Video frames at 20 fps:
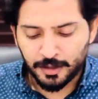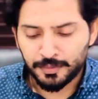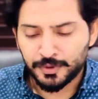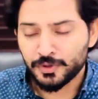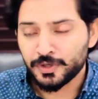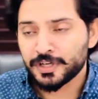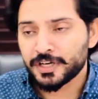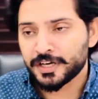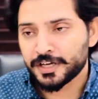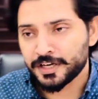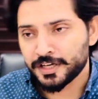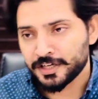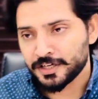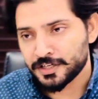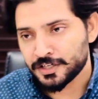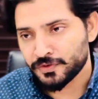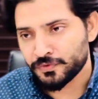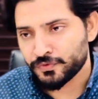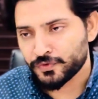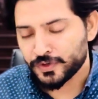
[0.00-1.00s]
communicating
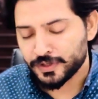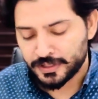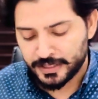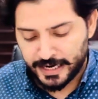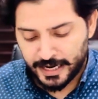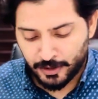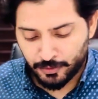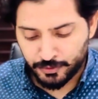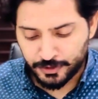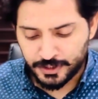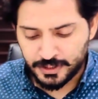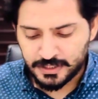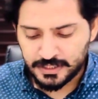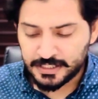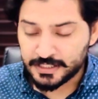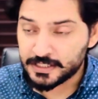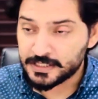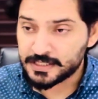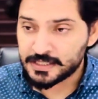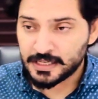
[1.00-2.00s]
in different languages.
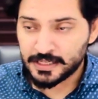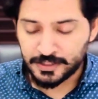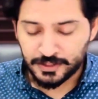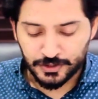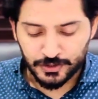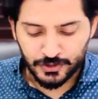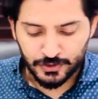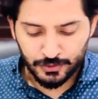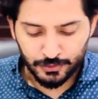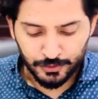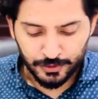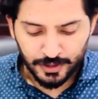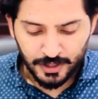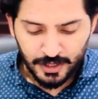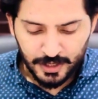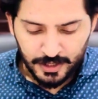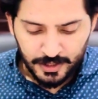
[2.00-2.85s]
It is understood.